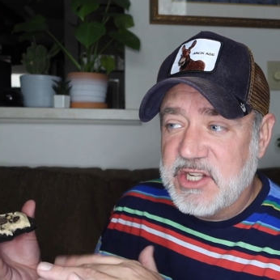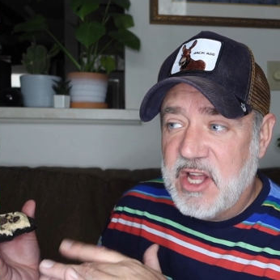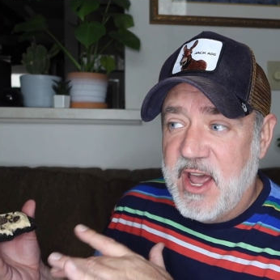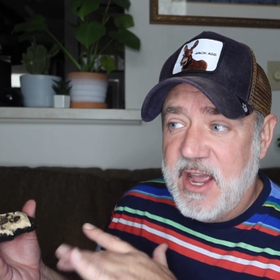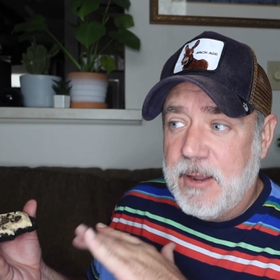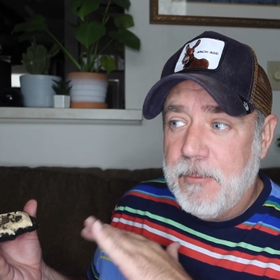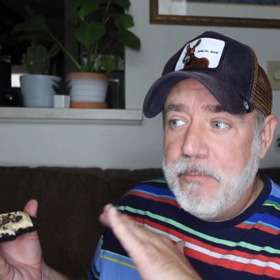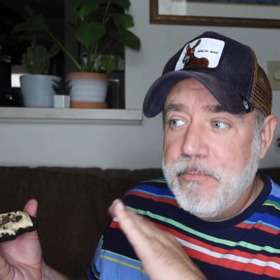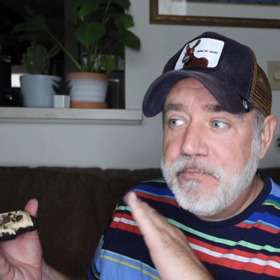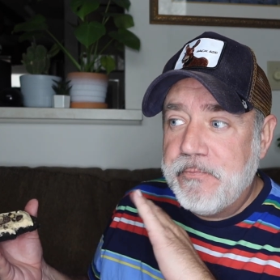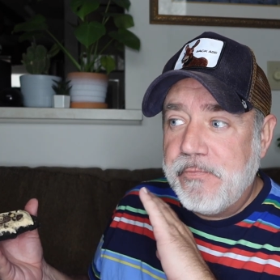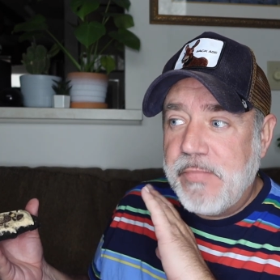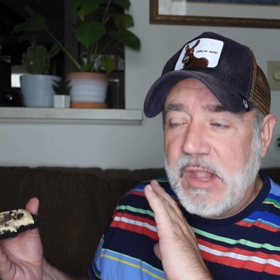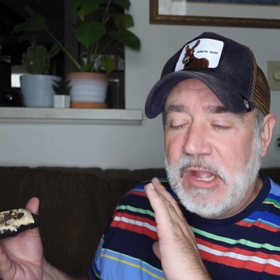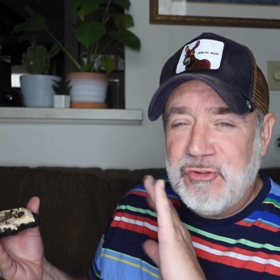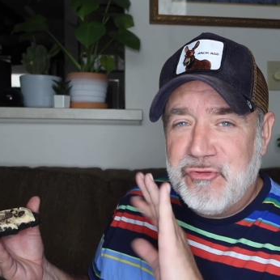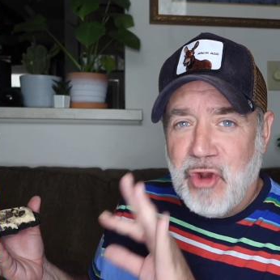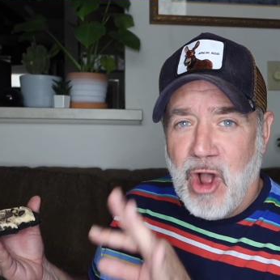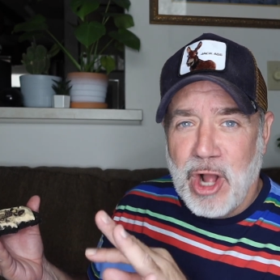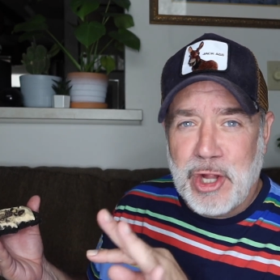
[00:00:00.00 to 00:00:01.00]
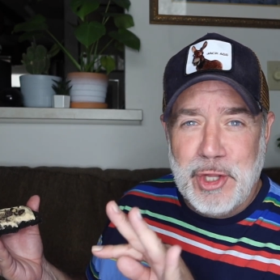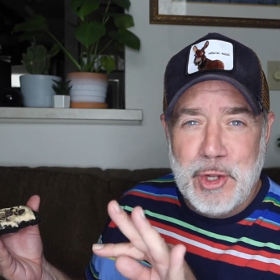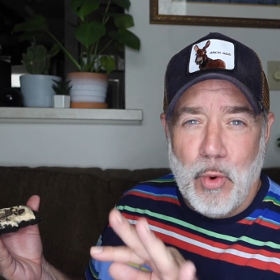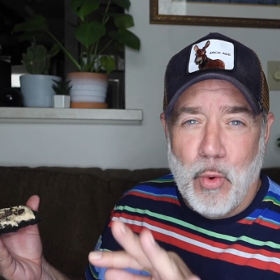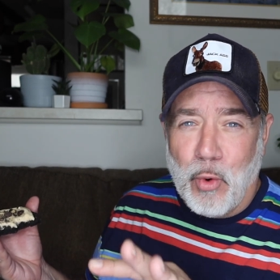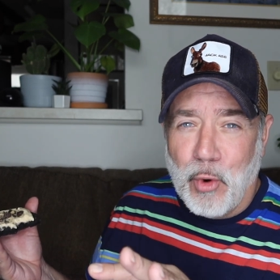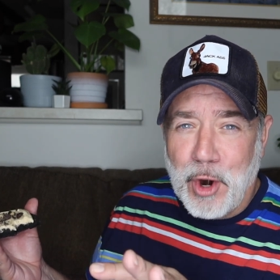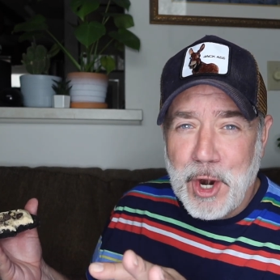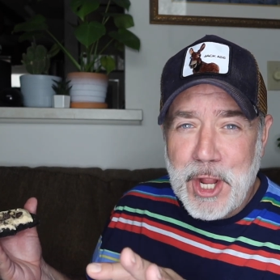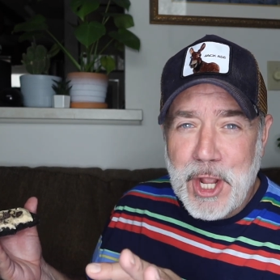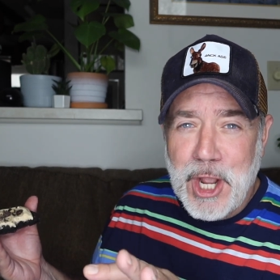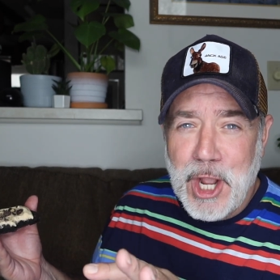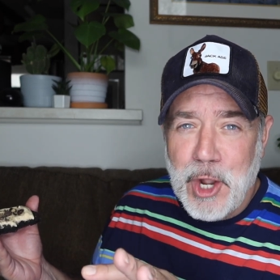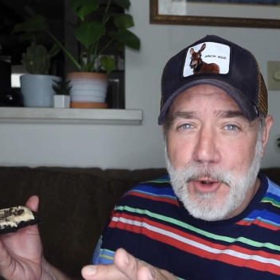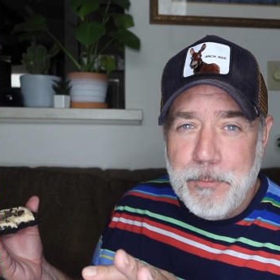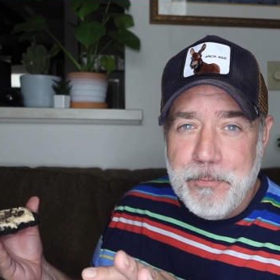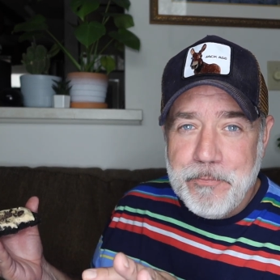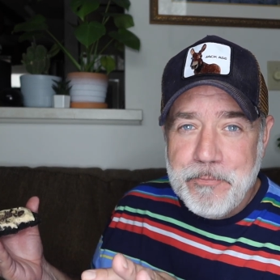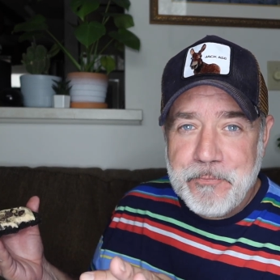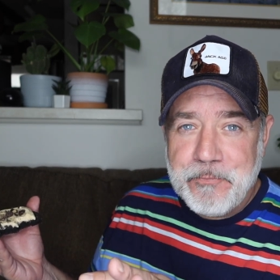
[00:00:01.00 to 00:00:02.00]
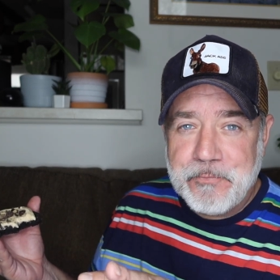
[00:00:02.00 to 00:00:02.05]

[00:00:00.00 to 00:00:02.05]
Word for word: like chocolate Oreo